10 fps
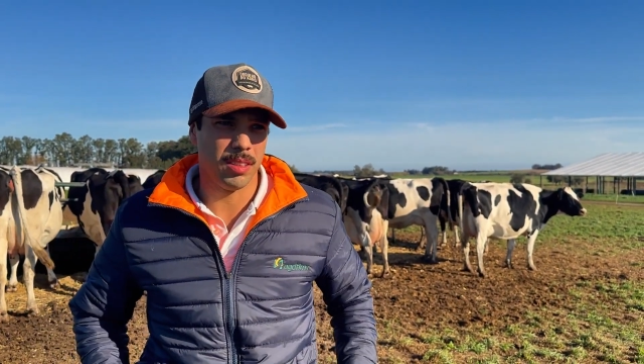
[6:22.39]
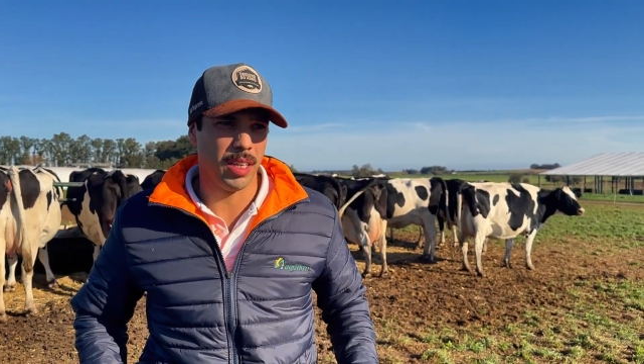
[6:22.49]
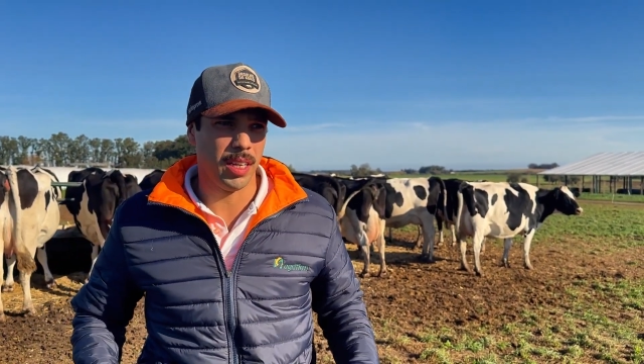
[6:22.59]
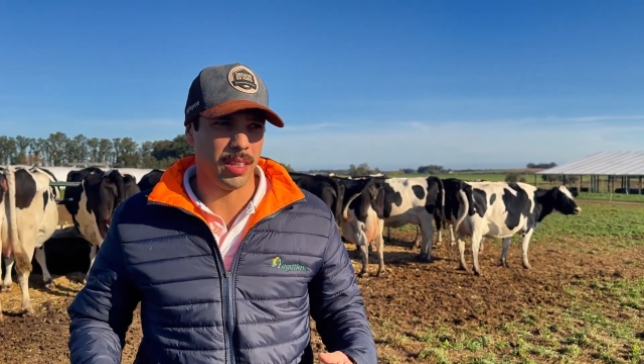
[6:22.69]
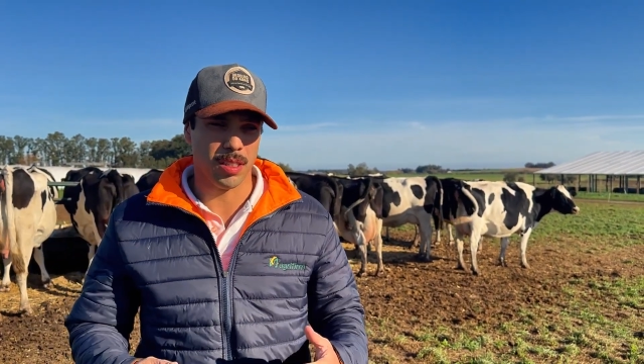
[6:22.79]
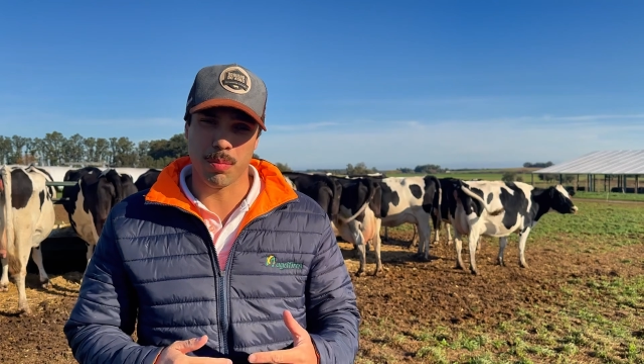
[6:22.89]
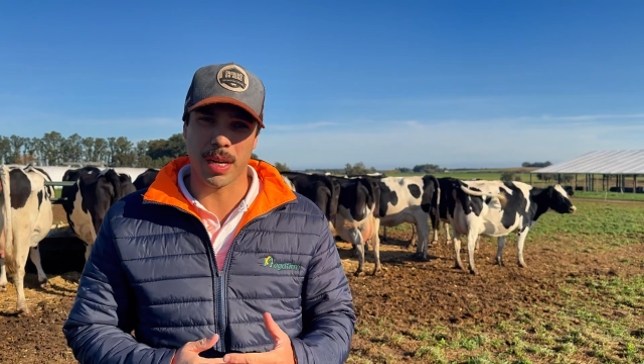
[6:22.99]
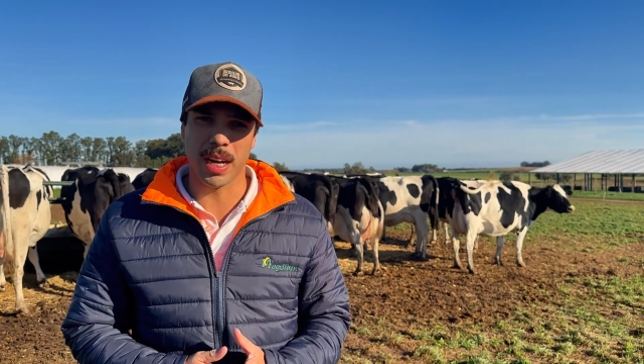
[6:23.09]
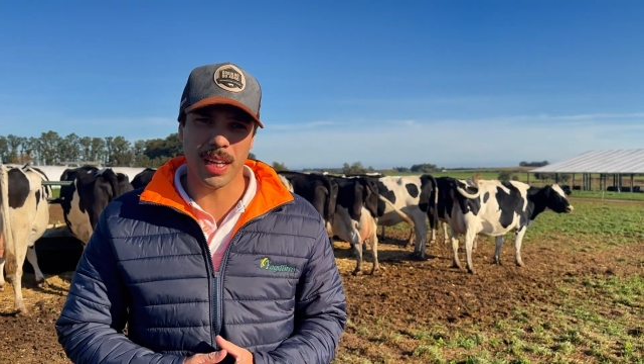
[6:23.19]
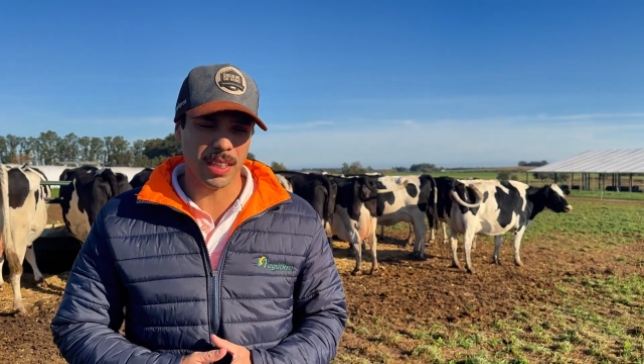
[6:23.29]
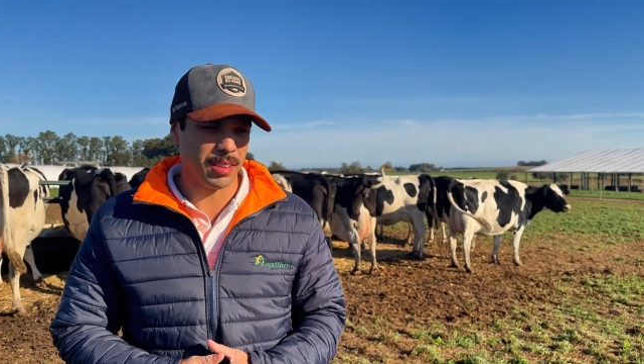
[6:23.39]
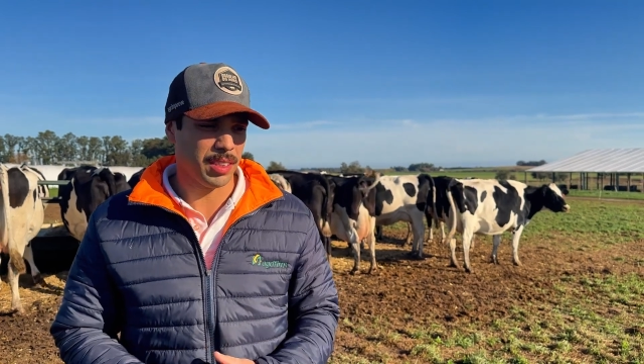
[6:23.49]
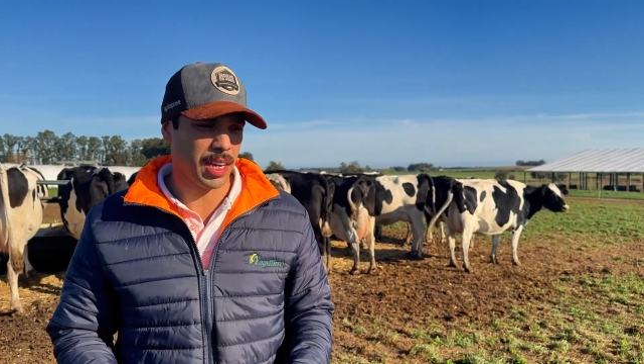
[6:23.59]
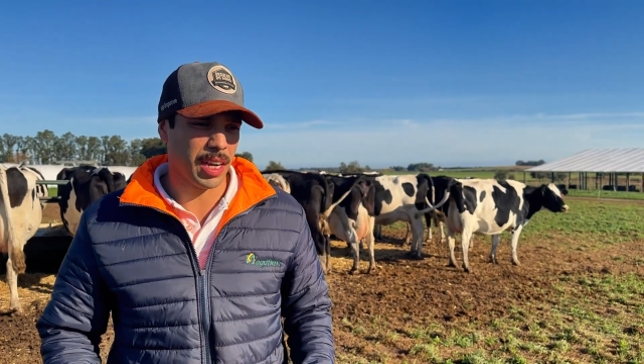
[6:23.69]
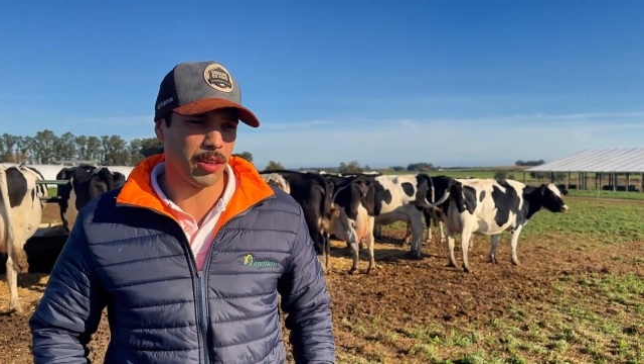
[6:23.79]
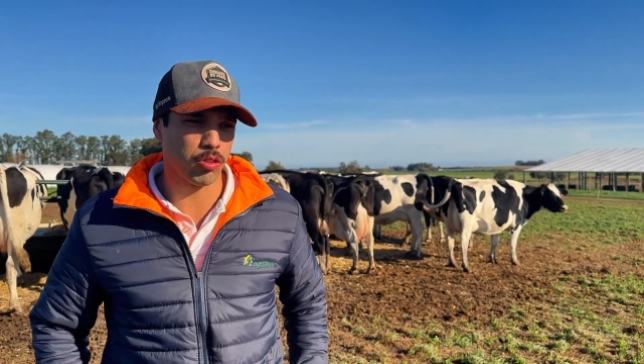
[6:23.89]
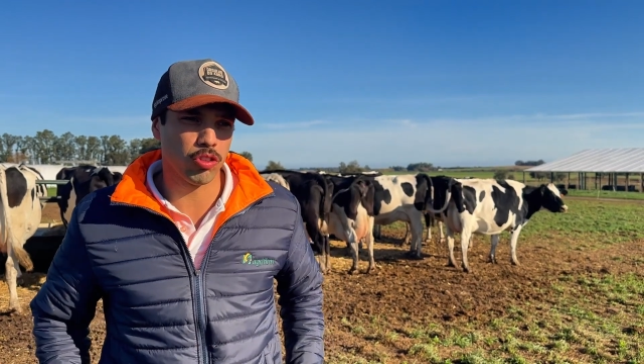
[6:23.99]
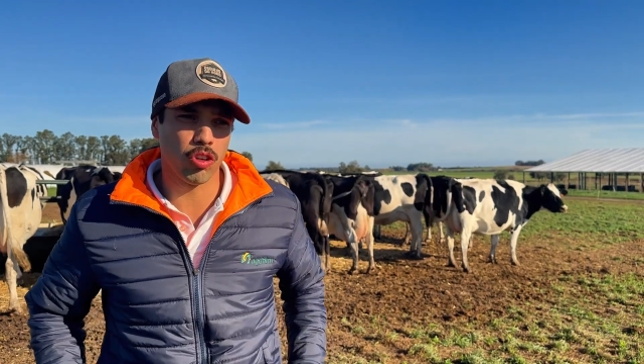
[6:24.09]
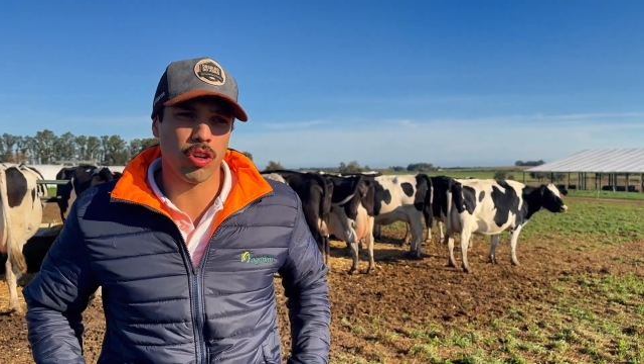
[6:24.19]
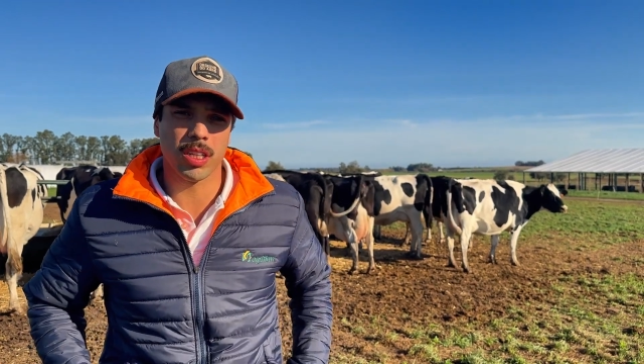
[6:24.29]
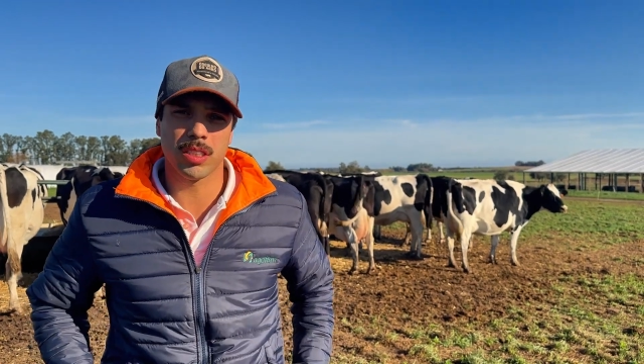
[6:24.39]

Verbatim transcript: During our rounds, we measure urine